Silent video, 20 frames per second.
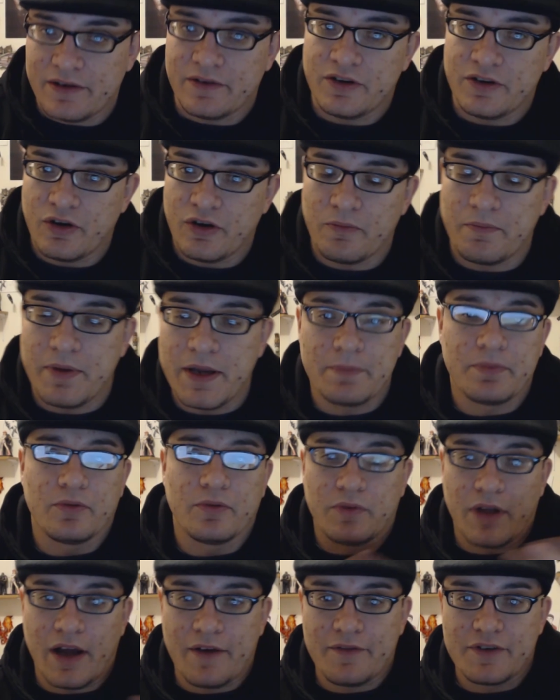you know,
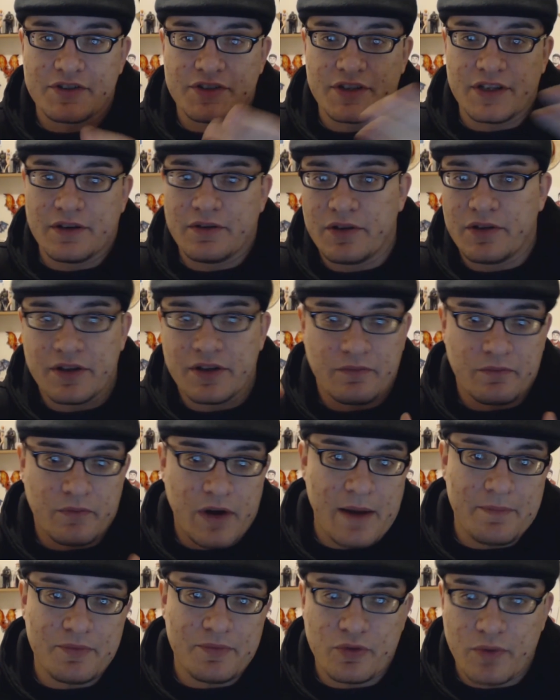people obviously
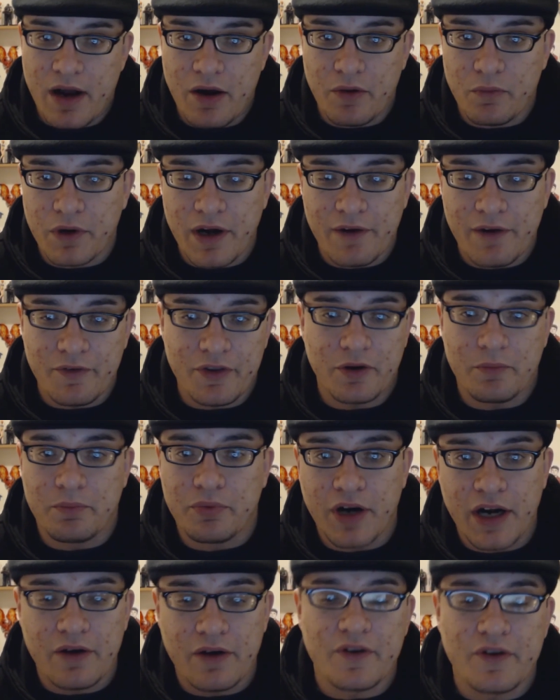wrapped around whatever their
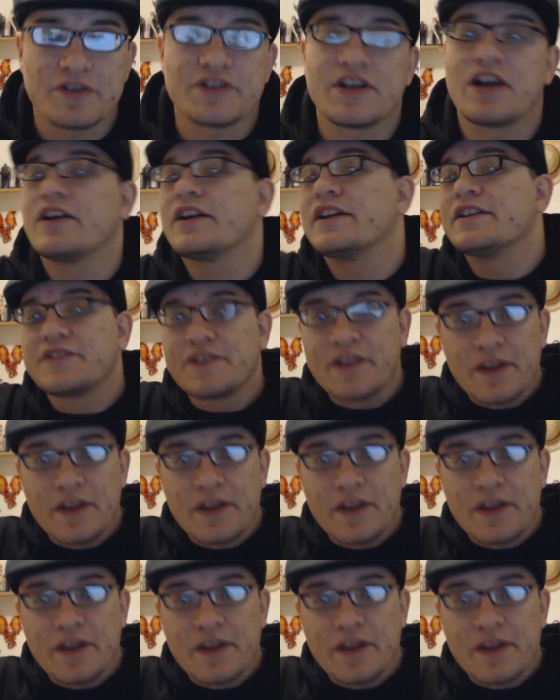prey or their target is,